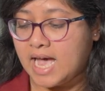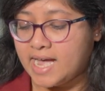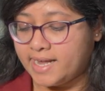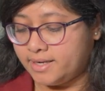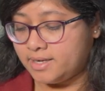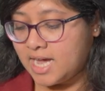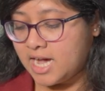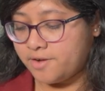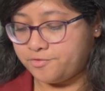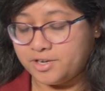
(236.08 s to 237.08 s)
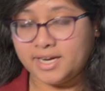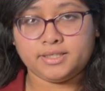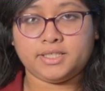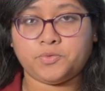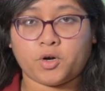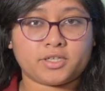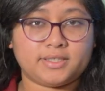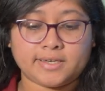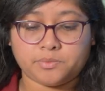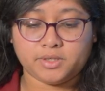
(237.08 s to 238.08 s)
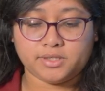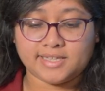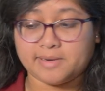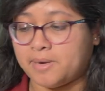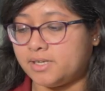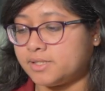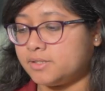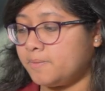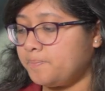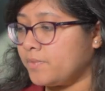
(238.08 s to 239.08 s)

and have drained the water that melted.